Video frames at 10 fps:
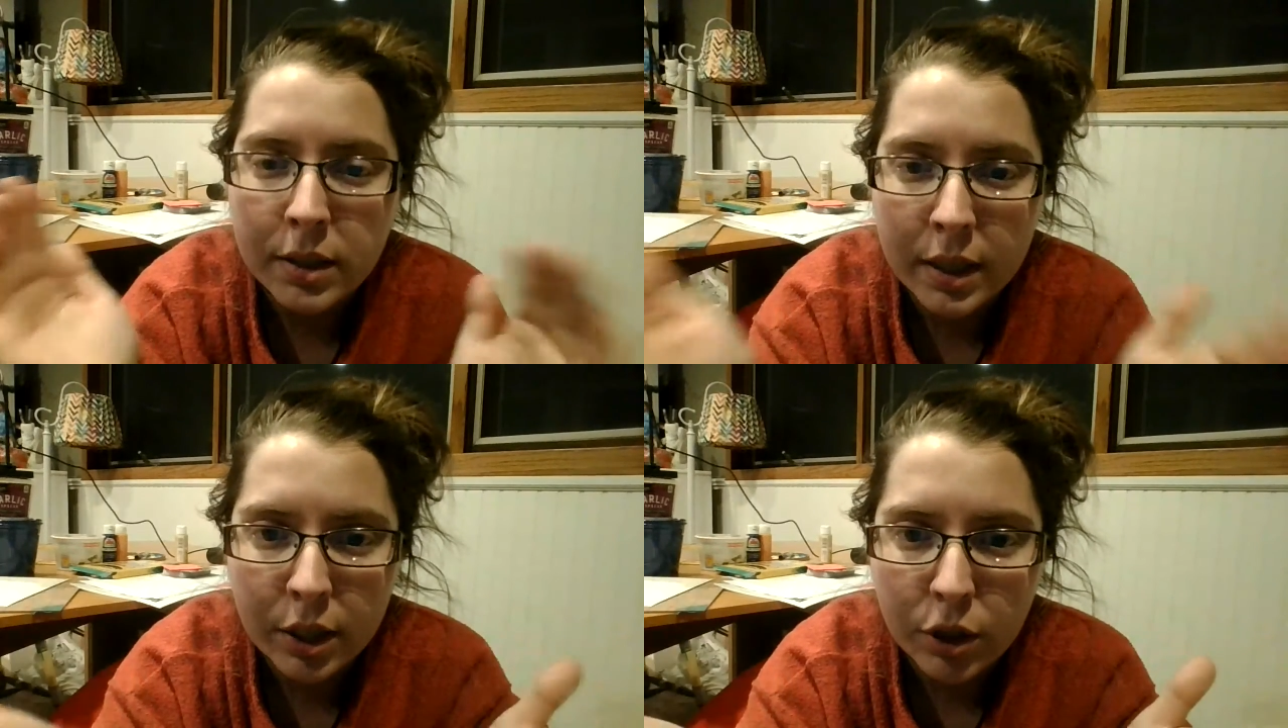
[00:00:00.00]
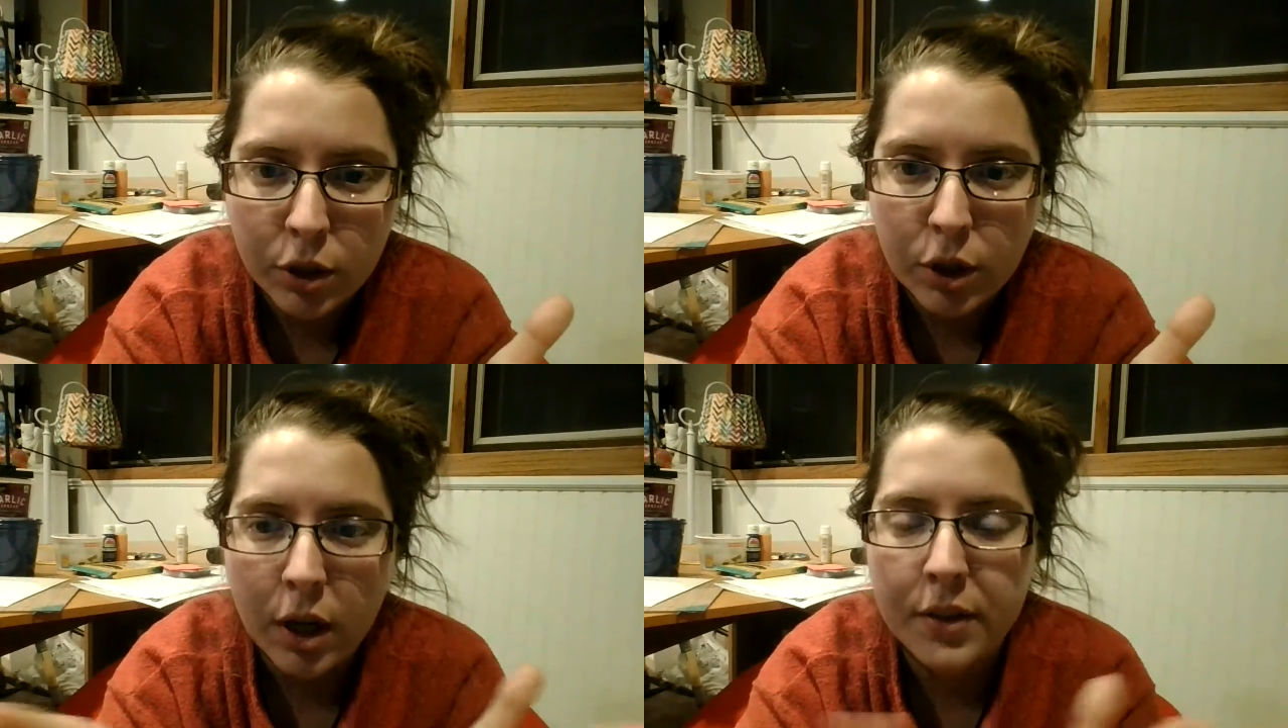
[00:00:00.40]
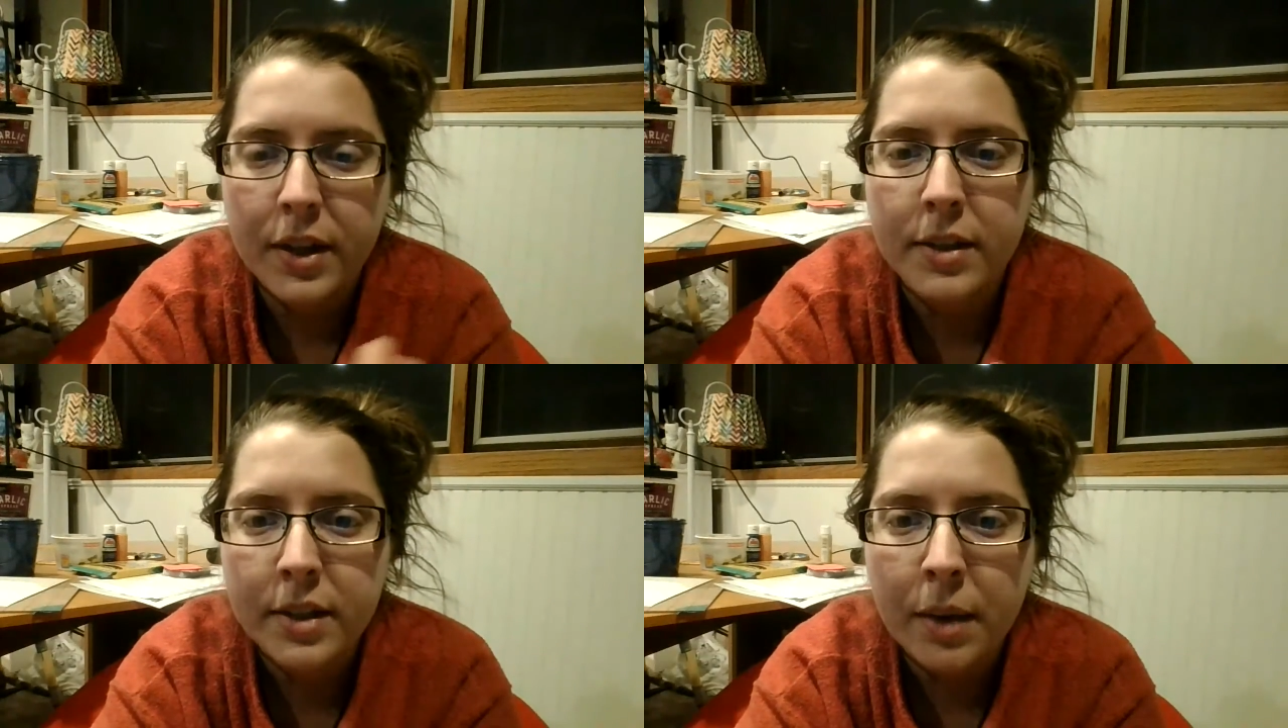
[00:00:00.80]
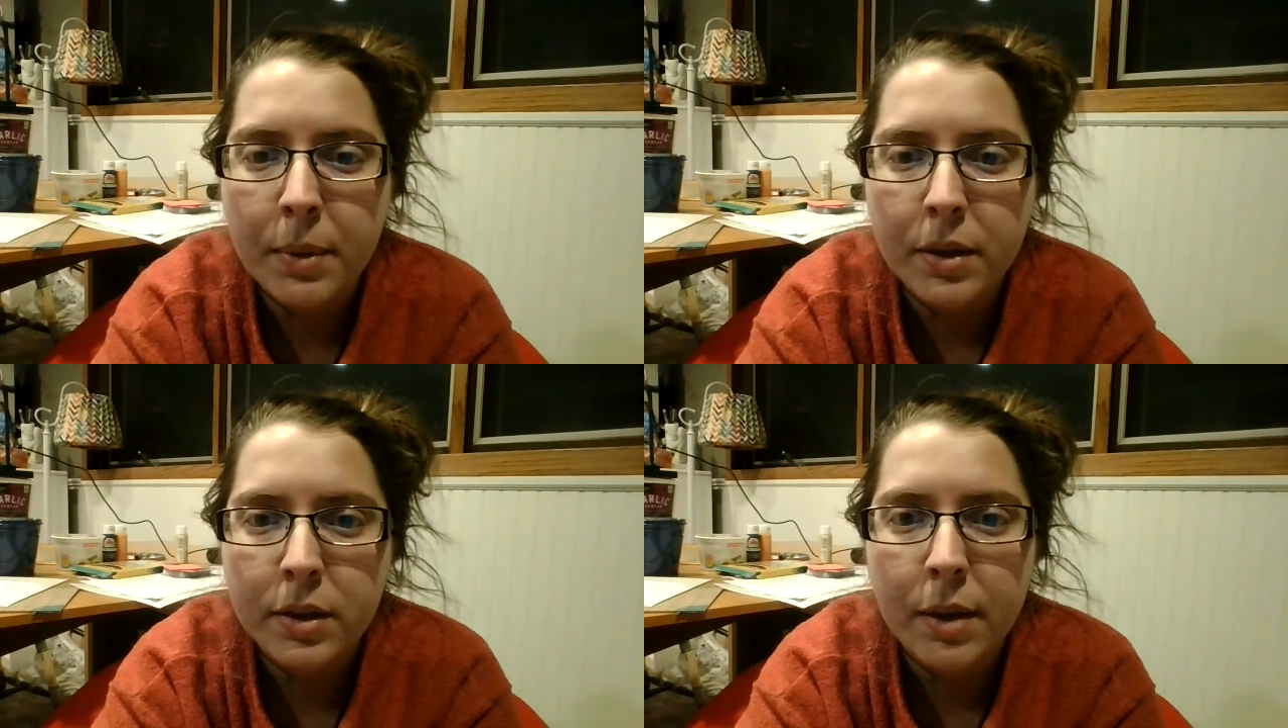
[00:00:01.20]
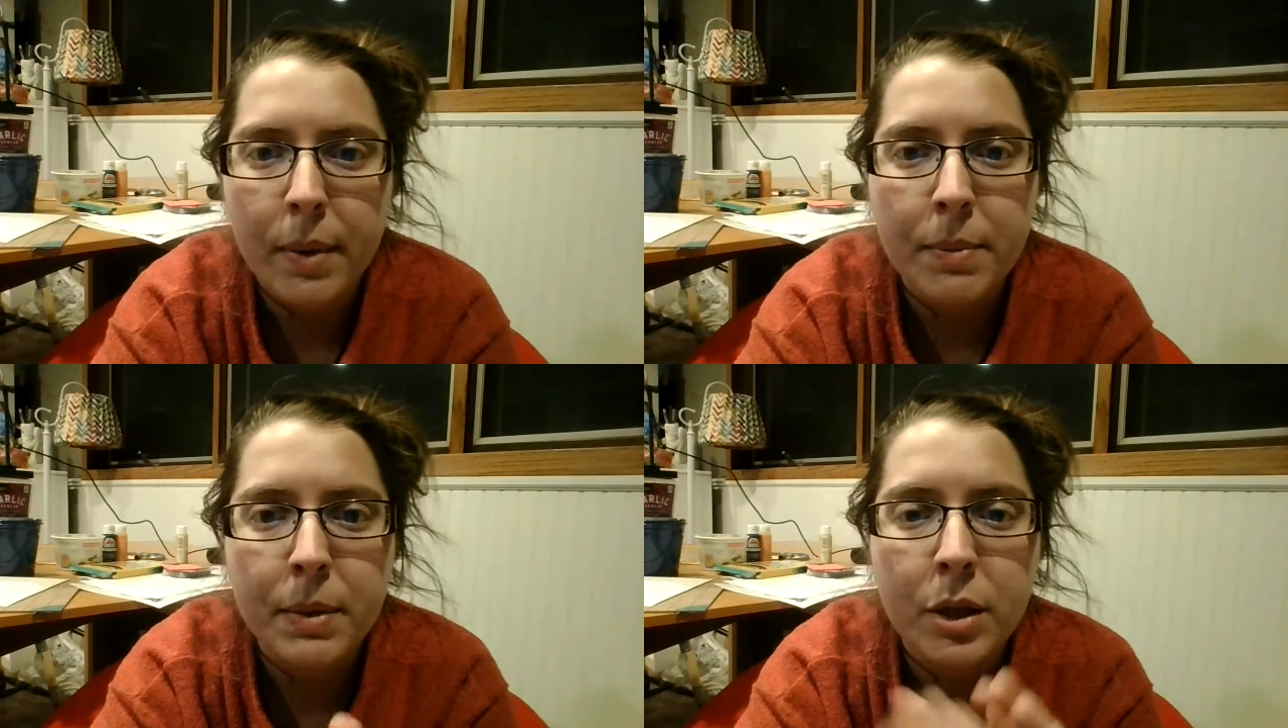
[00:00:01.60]
taking a look on the assignment, because I
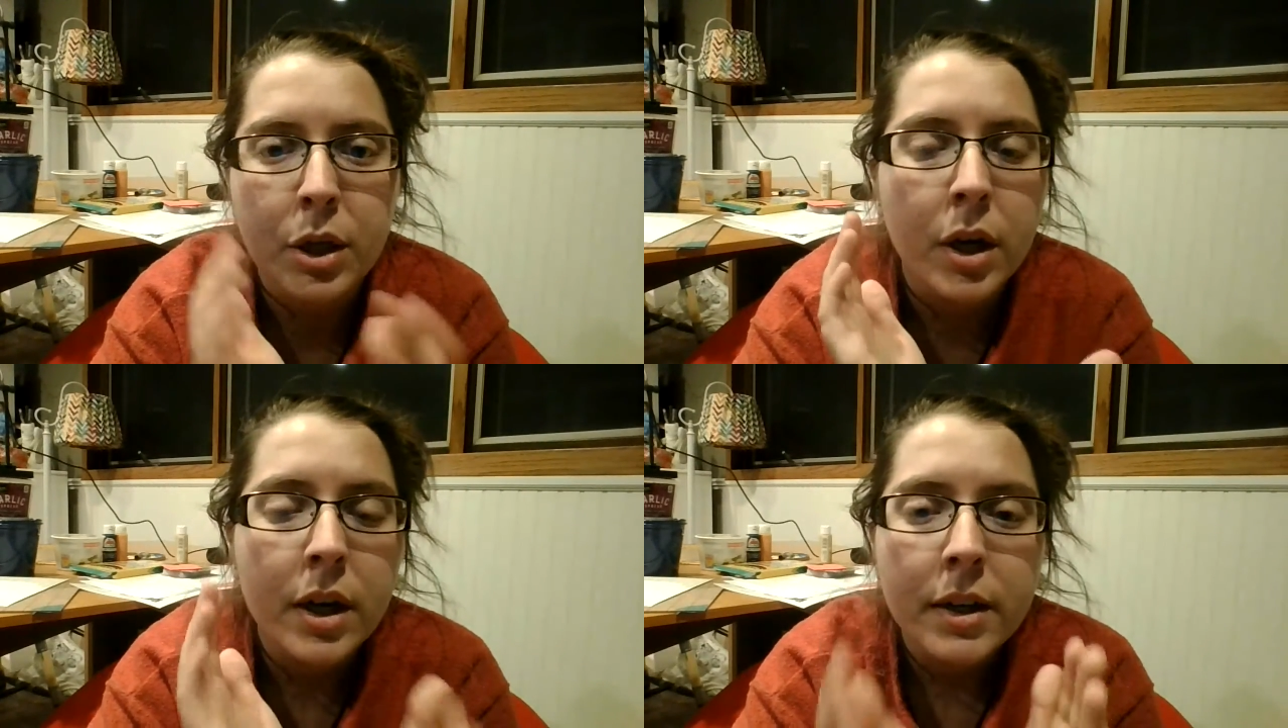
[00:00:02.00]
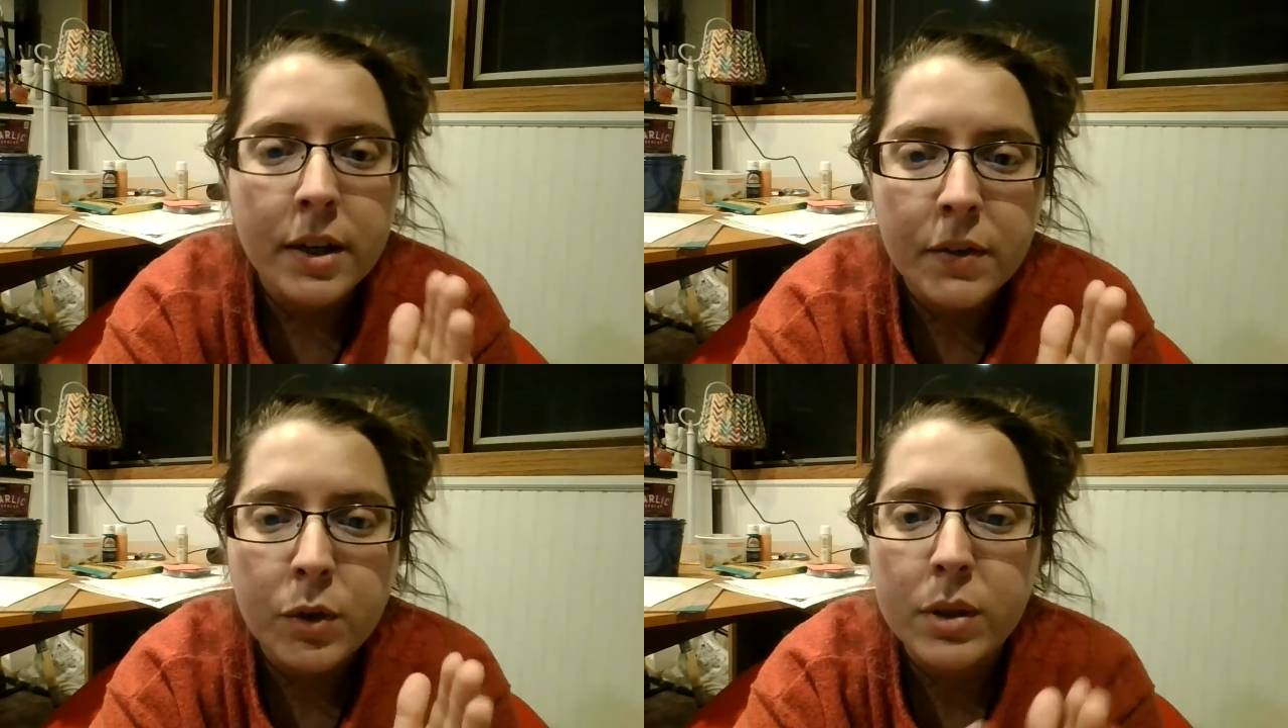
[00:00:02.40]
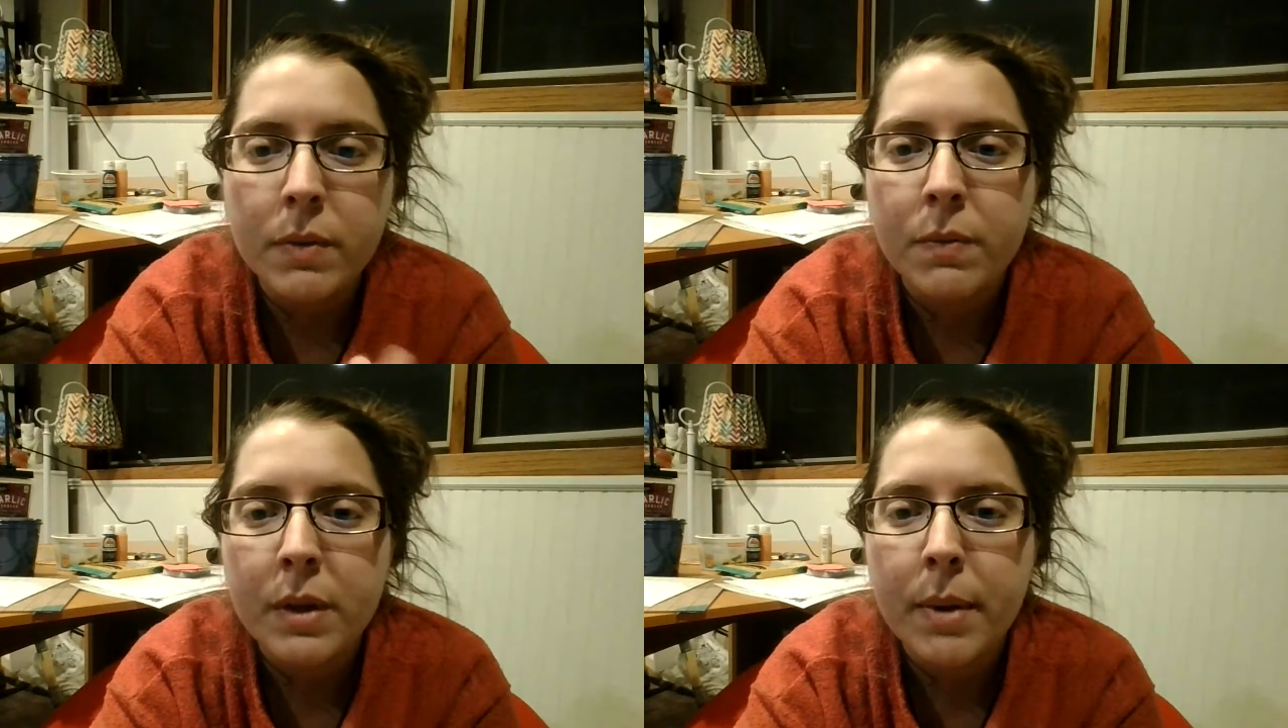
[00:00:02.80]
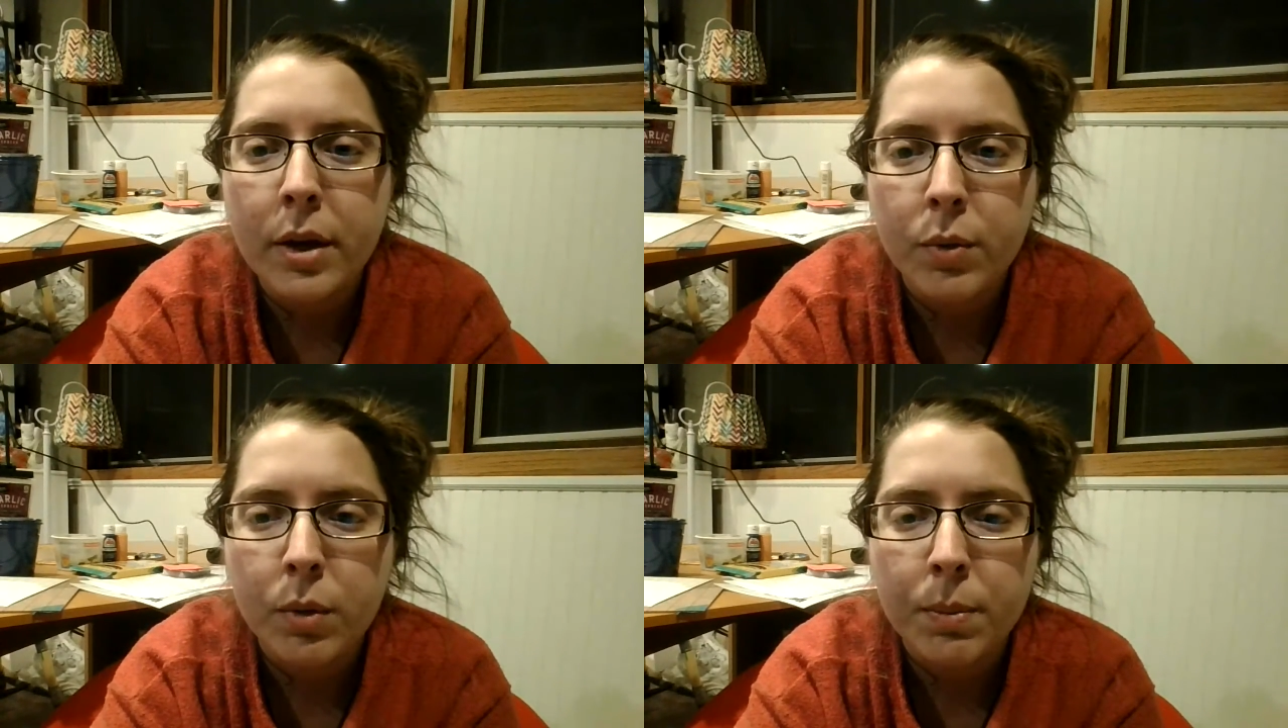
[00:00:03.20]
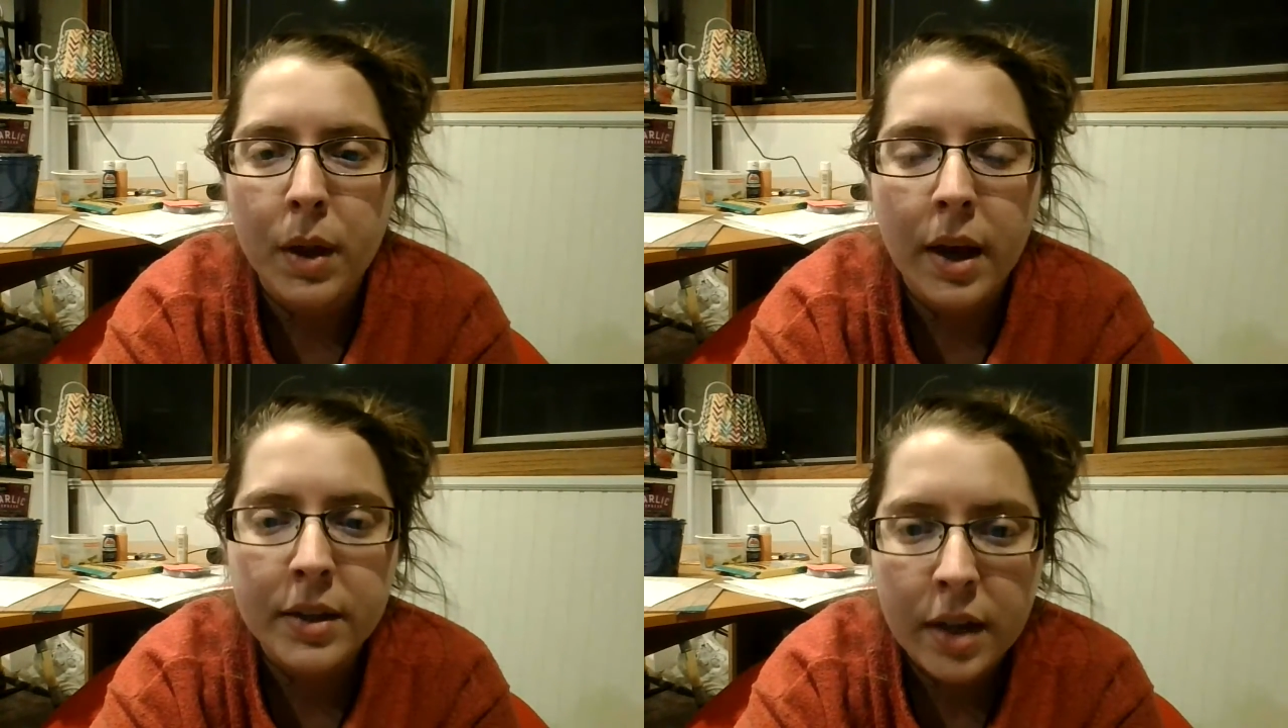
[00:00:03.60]
might be giving you some feedback and replies